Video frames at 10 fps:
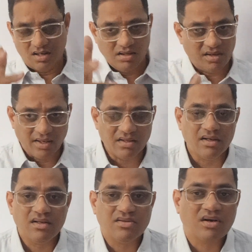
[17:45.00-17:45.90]
In
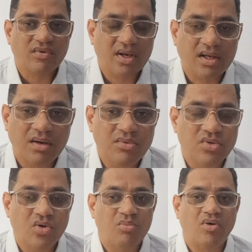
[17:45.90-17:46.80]
1983, when I came to
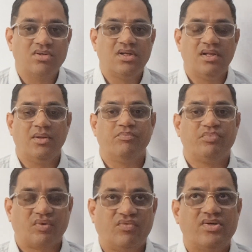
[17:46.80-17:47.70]
know about the
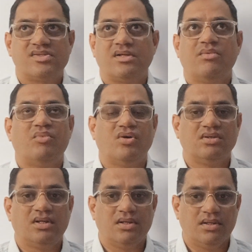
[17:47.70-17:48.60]
first time
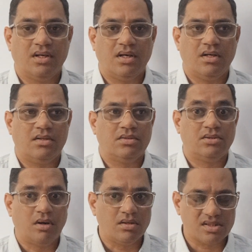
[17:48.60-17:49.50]
about the
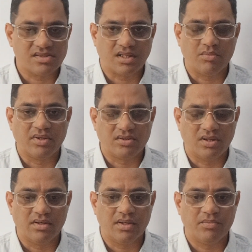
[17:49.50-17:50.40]
Dalton's atomic
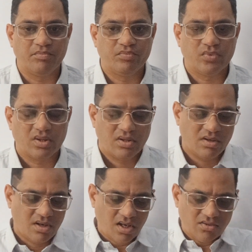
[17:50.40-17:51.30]
theory,
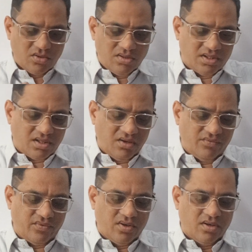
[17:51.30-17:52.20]
I thought that
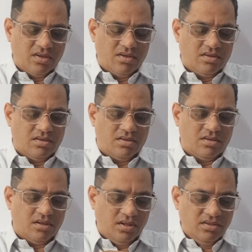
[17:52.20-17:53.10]
if
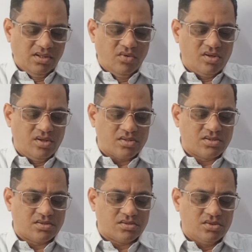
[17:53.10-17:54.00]
in the
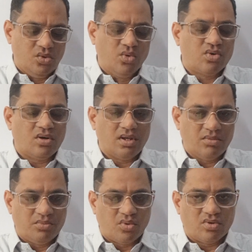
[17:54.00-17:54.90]
nucleus, neutron
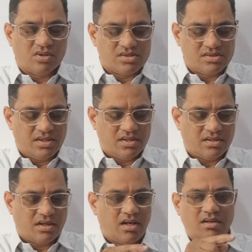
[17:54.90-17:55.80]
and proton is
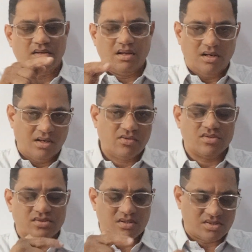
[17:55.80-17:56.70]
there and
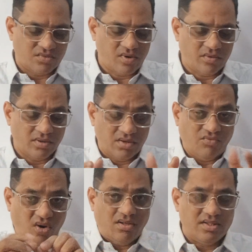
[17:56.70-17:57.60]
electrons are revolving,
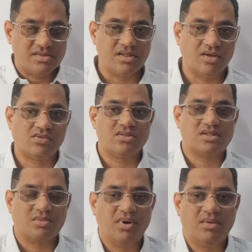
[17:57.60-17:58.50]
then what these electrons
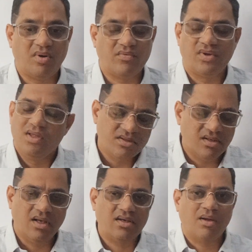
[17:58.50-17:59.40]
are made up of?
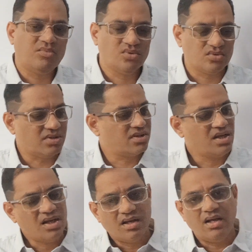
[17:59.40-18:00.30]
Then I came to know that
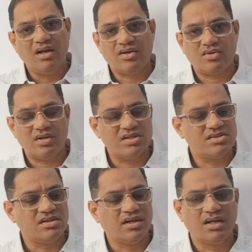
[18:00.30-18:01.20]
electron is
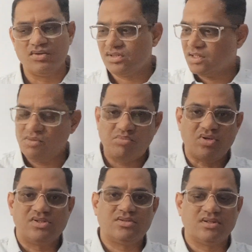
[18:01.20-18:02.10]
a negative charge and
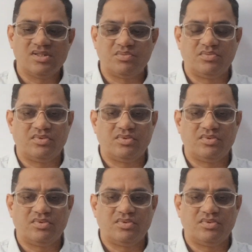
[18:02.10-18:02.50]
positron is